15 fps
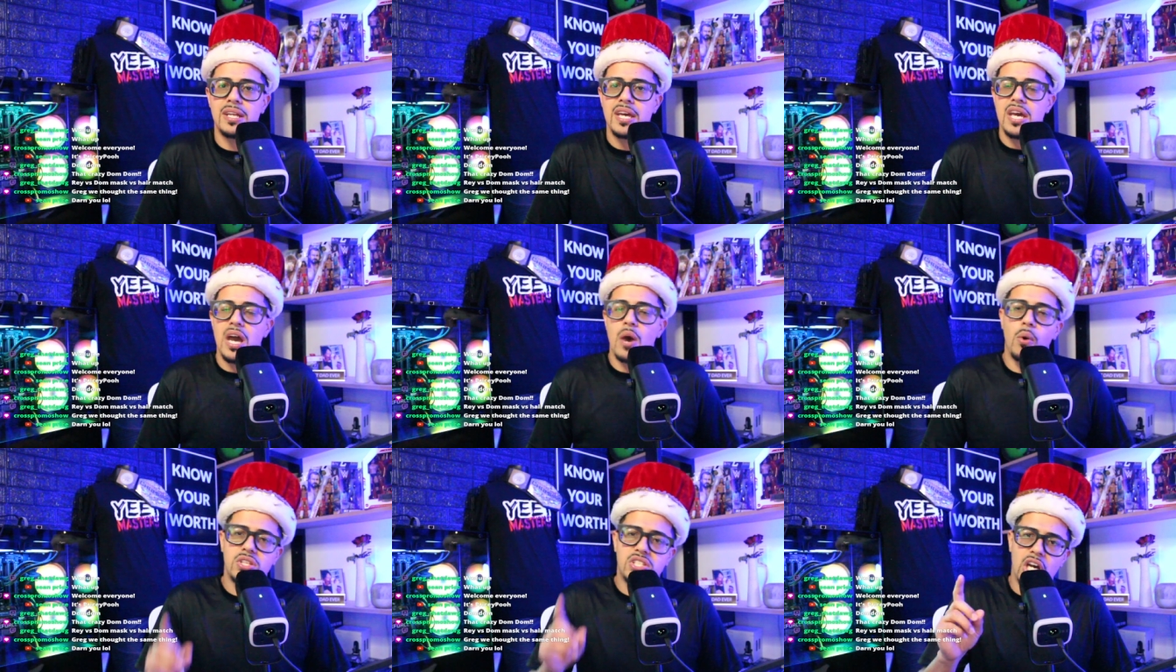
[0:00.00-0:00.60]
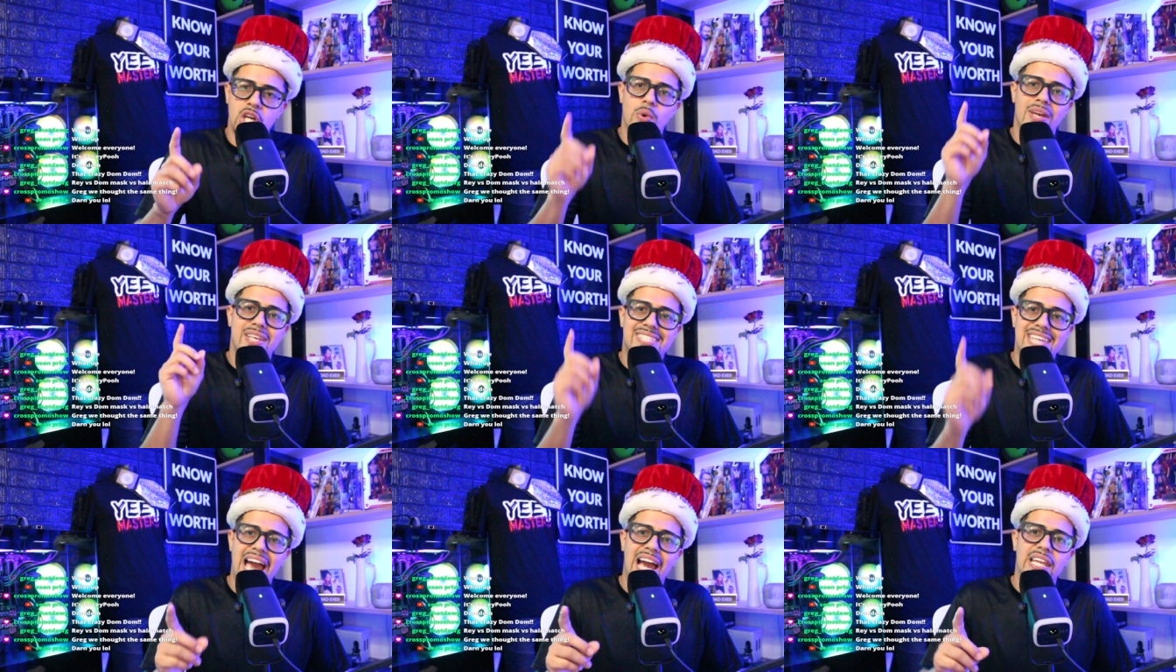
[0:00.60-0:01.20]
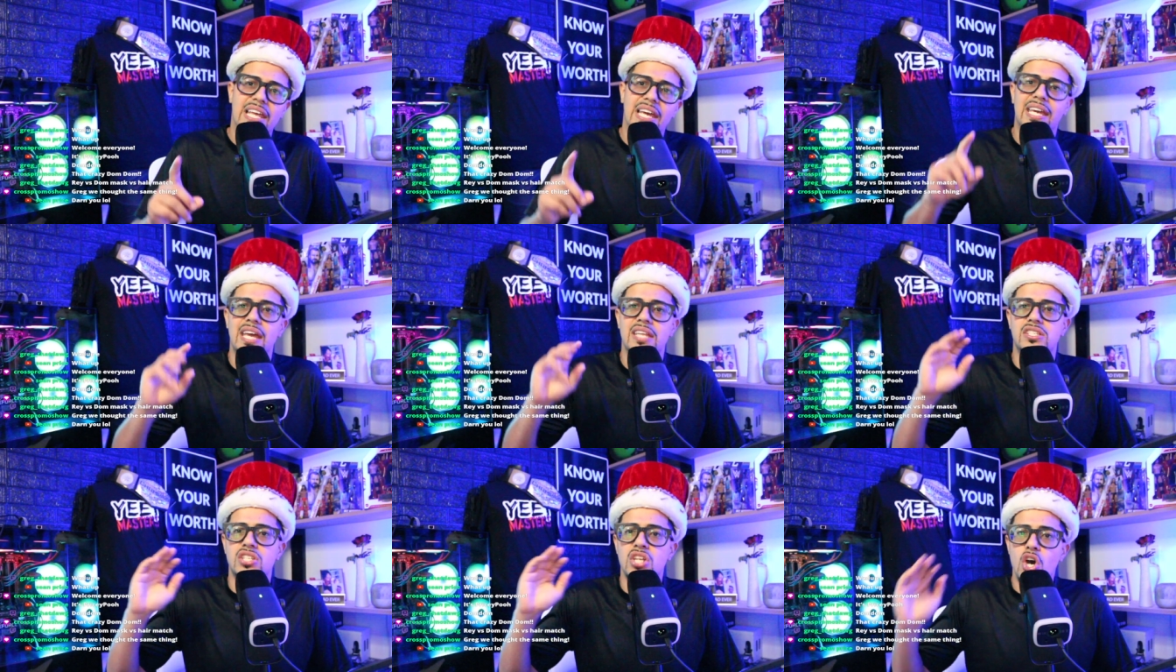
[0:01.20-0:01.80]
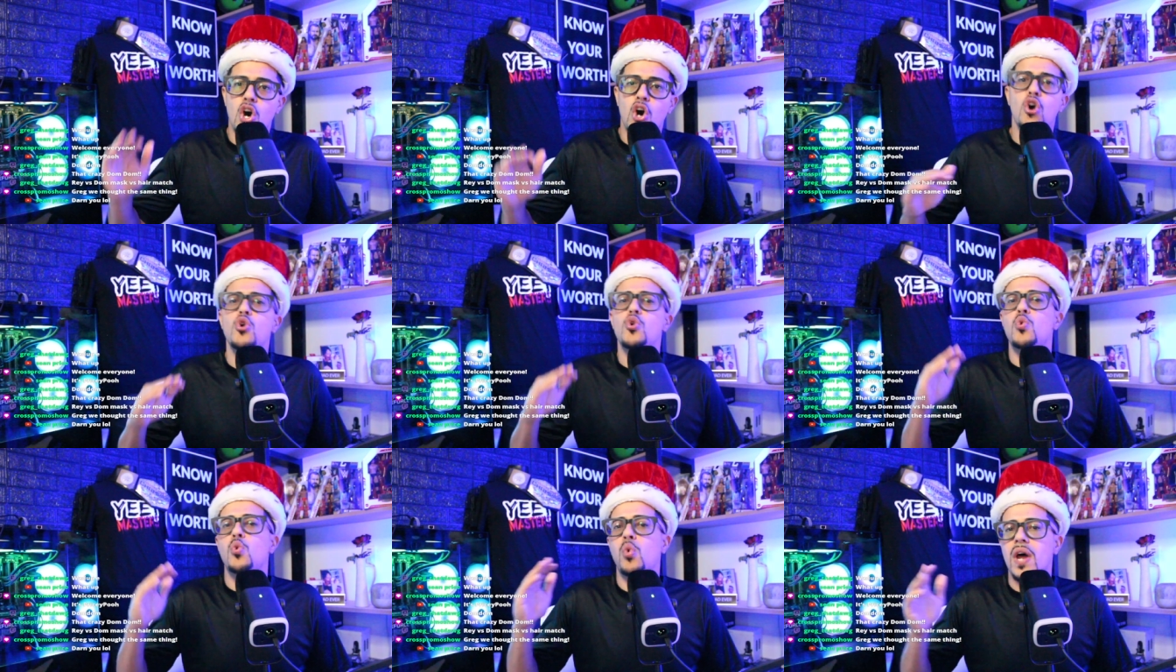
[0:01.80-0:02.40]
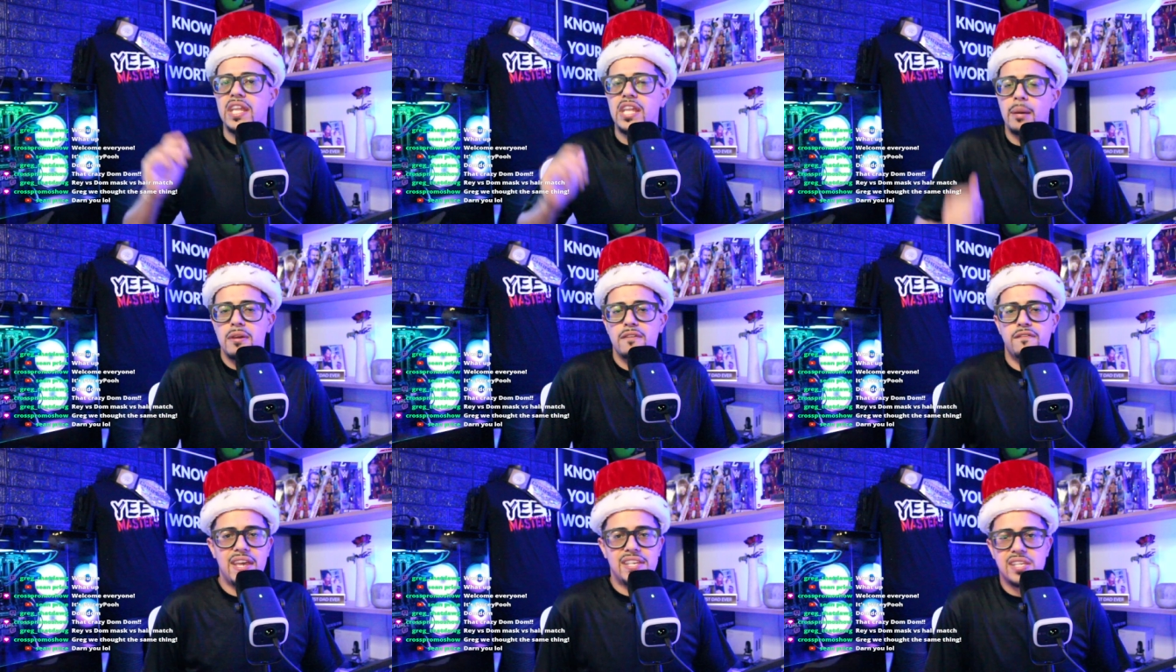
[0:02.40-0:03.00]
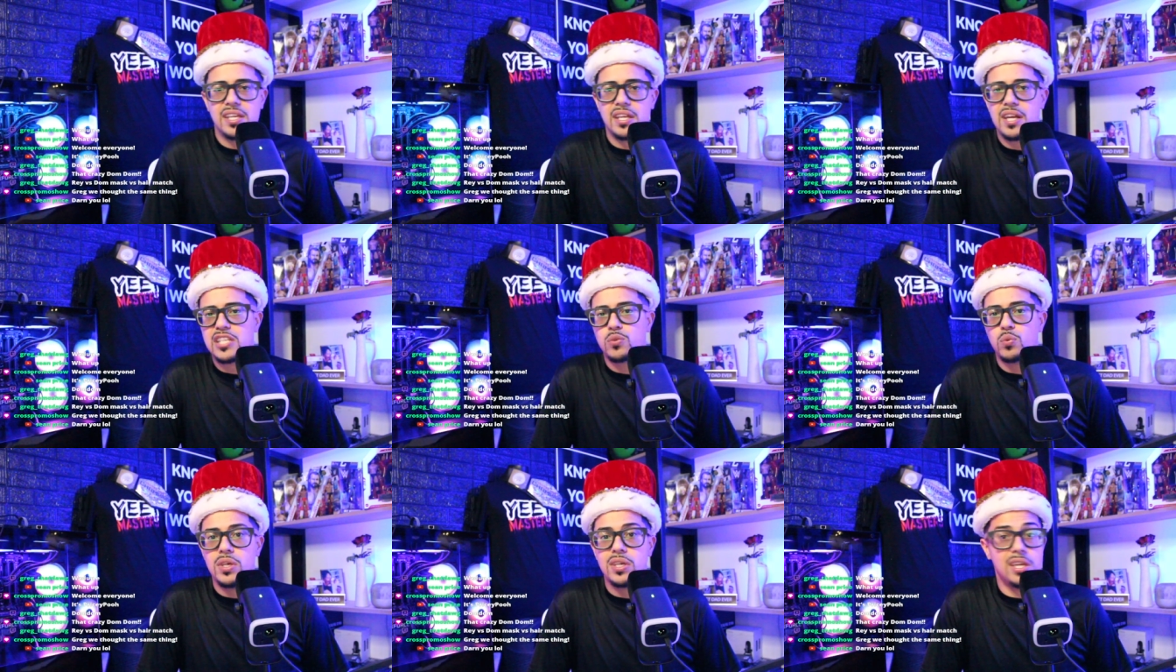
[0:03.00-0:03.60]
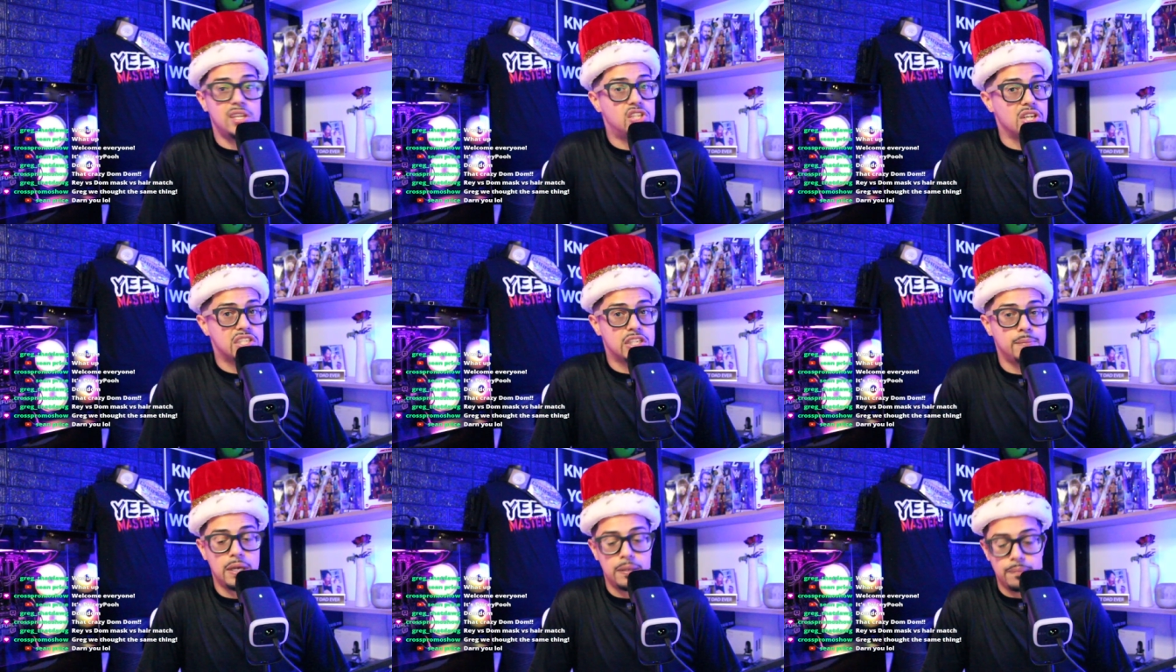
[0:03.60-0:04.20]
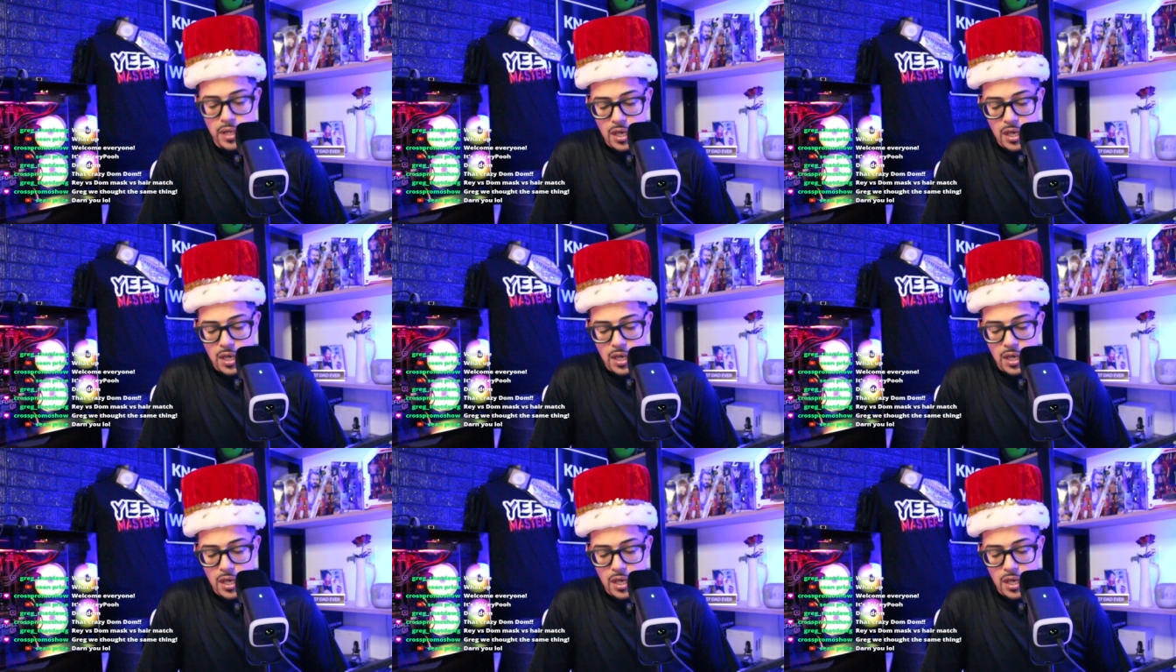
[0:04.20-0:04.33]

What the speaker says: and we'll tell you exactly against who they'll be facing next week in just a bit.